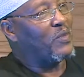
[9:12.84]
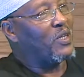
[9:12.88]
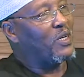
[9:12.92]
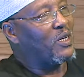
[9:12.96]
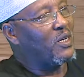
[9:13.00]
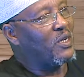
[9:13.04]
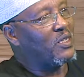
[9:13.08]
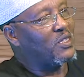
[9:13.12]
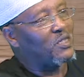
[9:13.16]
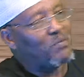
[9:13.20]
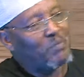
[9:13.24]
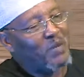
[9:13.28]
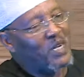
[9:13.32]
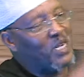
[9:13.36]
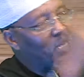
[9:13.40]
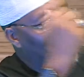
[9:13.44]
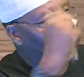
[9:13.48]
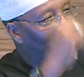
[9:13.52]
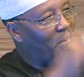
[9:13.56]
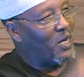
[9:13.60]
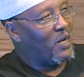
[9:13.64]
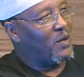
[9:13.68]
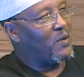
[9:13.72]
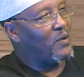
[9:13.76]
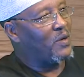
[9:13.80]
It's been
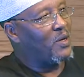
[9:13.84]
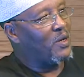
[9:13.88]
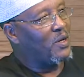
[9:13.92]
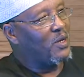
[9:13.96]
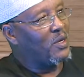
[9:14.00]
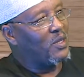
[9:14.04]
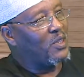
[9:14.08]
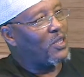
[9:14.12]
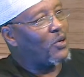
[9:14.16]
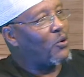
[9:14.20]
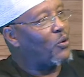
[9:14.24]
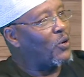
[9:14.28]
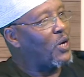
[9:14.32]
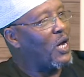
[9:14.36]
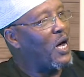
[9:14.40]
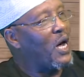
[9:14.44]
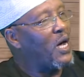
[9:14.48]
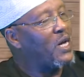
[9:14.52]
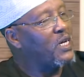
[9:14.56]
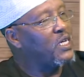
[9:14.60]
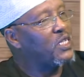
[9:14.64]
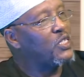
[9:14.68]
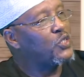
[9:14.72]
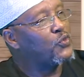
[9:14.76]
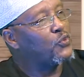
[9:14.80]
there. The
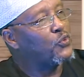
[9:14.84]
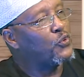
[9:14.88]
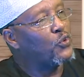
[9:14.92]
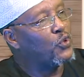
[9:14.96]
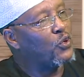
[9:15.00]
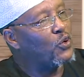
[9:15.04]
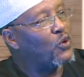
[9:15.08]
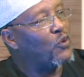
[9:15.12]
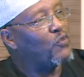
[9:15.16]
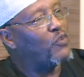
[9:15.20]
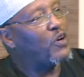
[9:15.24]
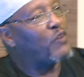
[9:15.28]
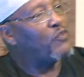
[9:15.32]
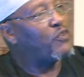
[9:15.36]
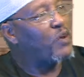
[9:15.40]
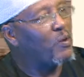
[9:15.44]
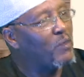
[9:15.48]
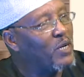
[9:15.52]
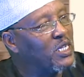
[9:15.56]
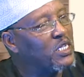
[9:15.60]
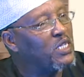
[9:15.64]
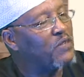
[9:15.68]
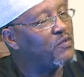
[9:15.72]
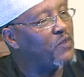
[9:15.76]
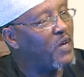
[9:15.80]
Quran is full of
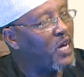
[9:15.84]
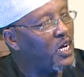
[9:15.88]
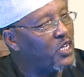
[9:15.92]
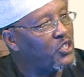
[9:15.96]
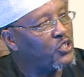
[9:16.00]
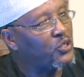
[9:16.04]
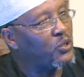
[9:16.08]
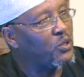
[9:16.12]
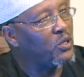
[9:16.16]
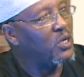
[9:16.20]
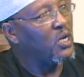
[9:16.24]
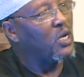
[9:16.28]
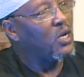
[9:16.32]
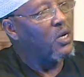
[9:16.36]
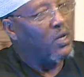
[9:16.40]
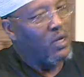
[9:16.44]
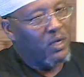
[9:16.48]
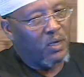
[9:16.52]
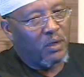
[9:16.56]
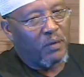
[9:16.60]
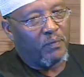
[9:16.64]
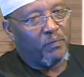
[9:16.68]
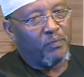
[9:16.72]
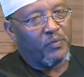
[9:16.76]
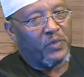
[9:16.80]
affirmative action.
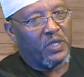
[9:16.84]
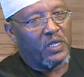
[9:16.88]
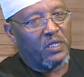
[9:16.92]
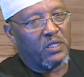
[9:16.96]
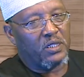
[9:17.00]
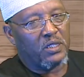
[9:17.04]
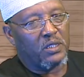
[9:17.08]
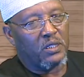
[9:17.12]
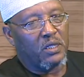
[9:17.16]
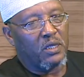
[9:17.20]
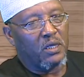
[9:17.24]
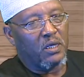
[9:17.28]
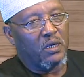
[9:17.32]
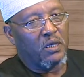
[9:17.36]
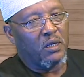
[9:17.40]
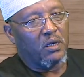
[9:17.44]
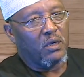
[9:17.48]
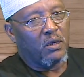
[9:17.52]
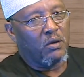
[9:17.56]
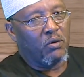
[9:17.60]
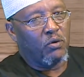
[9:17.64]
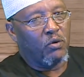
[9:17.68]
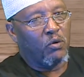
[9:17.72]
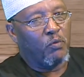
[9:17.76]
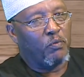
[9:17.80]
This
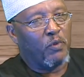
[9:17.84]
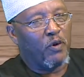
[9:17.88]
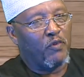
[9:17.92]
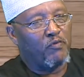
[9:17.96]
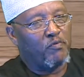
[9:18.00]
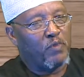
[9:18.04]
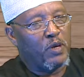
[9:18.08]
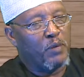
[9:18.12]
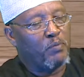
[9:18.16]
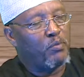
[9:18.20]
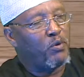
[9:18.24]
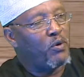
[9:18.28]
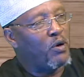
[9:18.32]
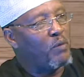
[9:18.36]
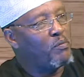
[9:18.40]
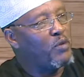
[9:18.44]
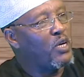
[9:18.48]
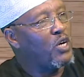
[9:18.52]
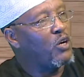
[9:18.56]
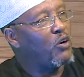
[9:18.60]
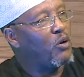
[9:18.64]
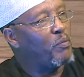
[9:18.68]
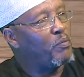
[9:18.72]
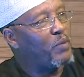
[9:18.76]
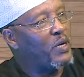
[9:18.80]
group of people are
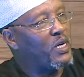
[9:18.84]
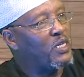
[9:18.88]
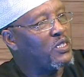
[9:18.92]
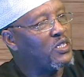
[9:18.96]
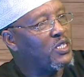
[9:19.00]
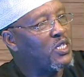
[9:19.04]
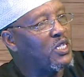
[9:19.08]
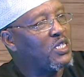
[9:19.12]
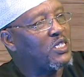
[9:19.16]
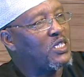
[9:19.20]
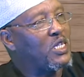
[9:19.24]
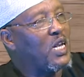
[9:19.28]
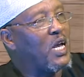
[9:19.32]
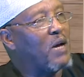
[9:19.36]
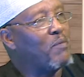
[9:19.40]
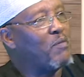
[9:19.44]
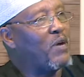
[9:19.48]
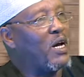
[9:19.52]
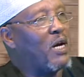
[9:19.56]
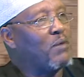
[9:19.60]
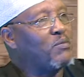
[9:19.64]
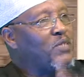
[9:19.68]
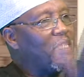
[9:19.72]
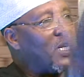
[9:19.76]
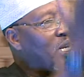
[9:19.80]
being oppressed, Islam
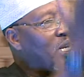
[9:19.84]
comes and